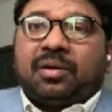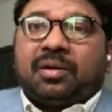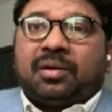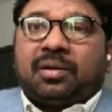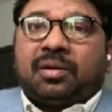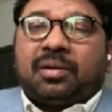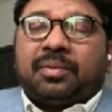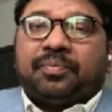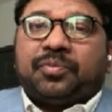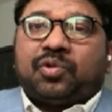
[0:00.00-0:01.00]

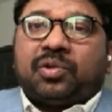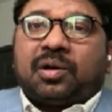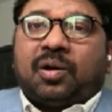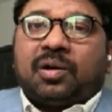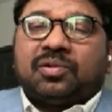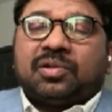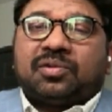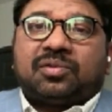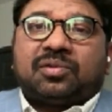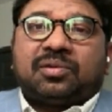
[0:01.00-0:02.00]
So the
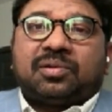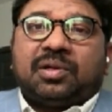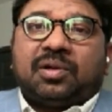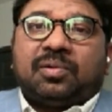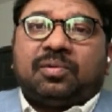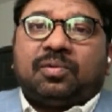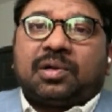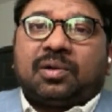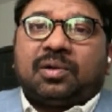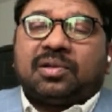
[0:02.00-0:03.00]
causes,
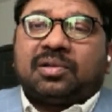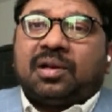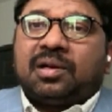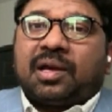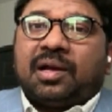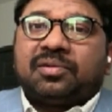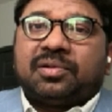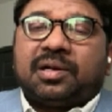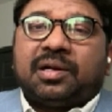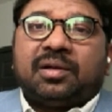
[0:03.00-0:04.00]
what causes lung
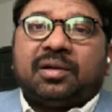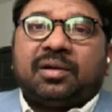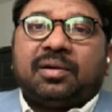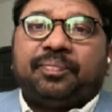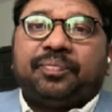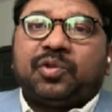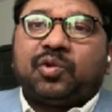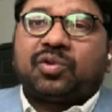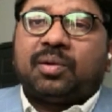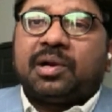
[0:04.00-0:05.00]
cancer, and to
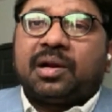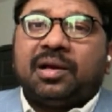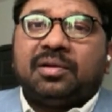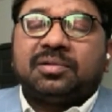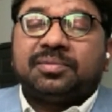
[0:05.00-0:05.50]
summarize,